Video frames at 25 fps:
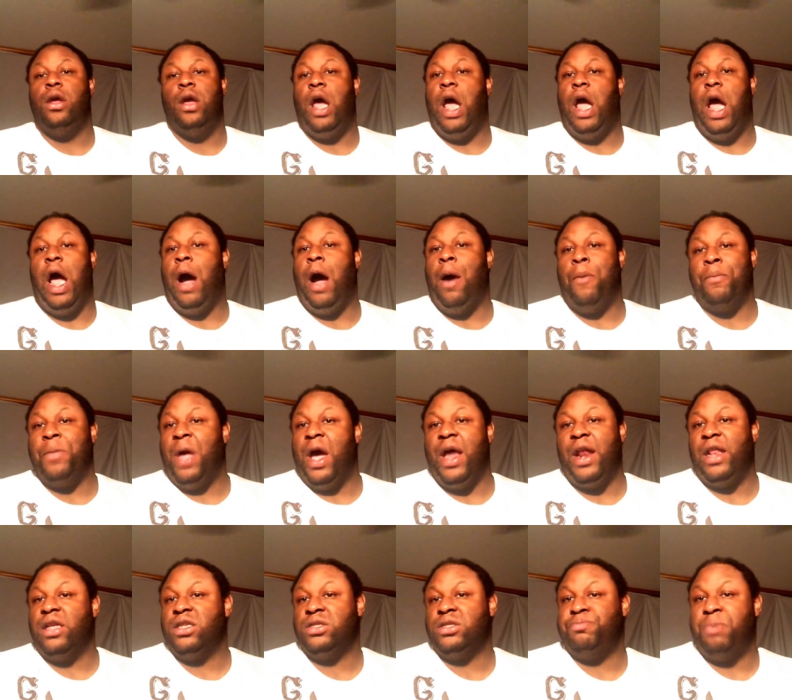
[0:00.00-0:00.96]
I'm
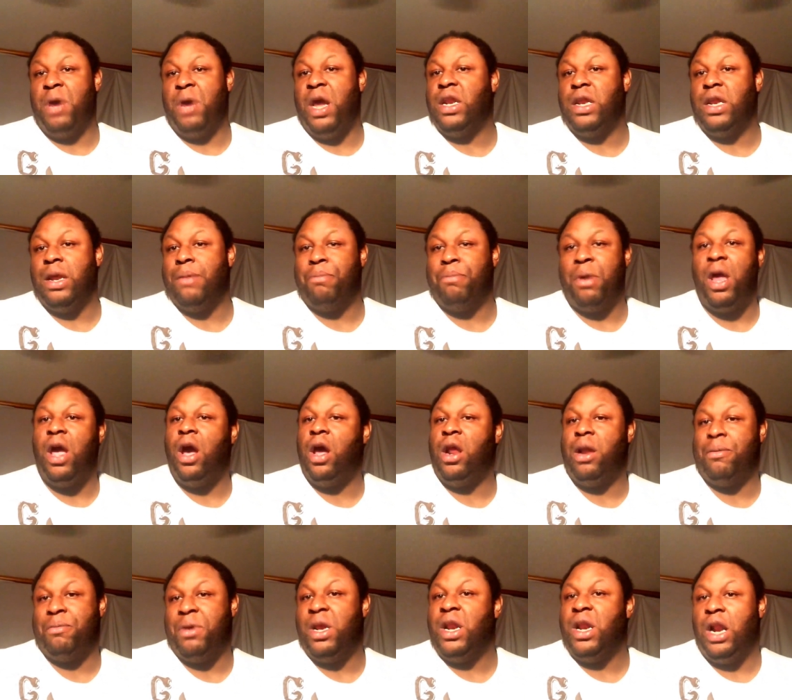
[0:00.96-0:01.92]
not expecting Belle
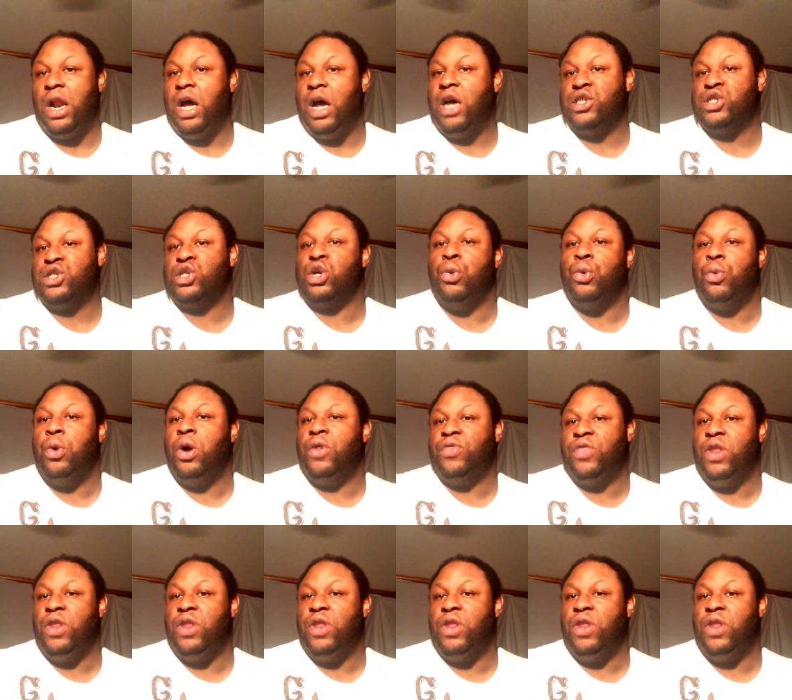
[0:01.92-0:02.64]
to be the logical one,